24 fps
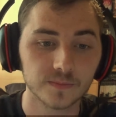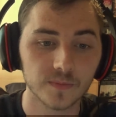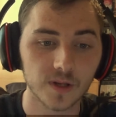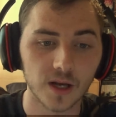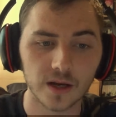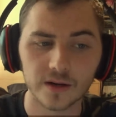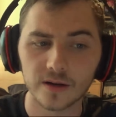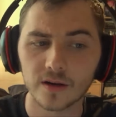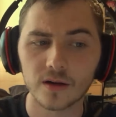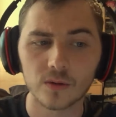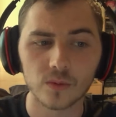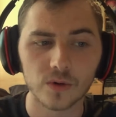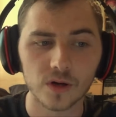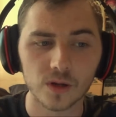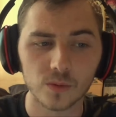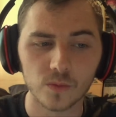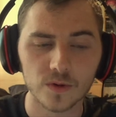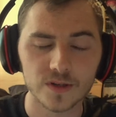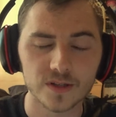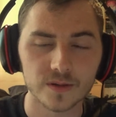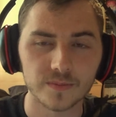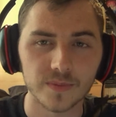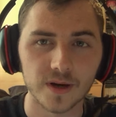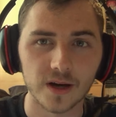I don't know what it
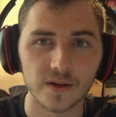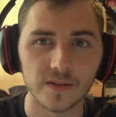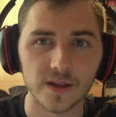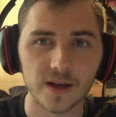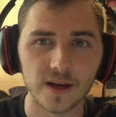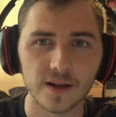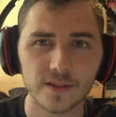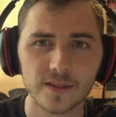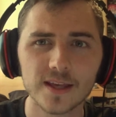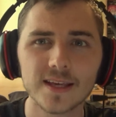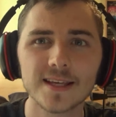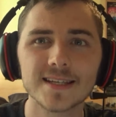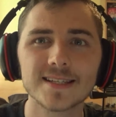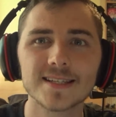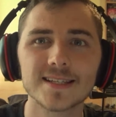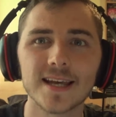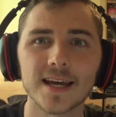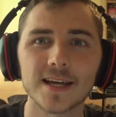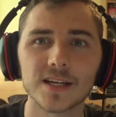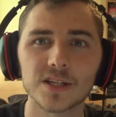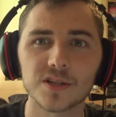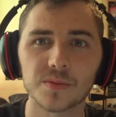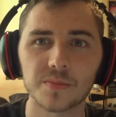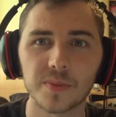was about that. I think it's
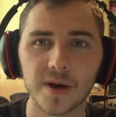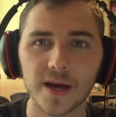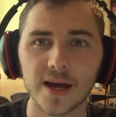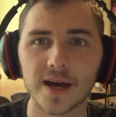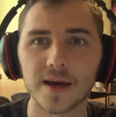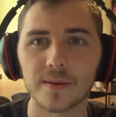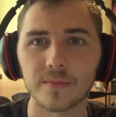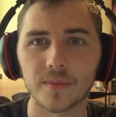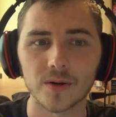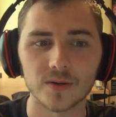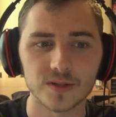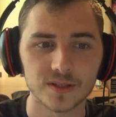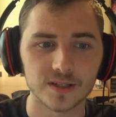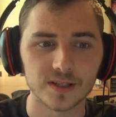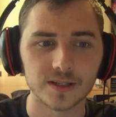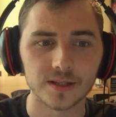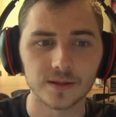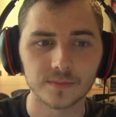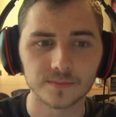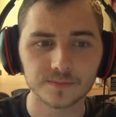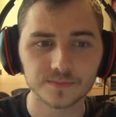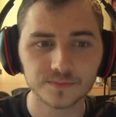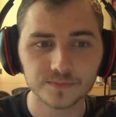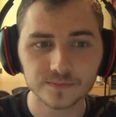set in Japan mostly.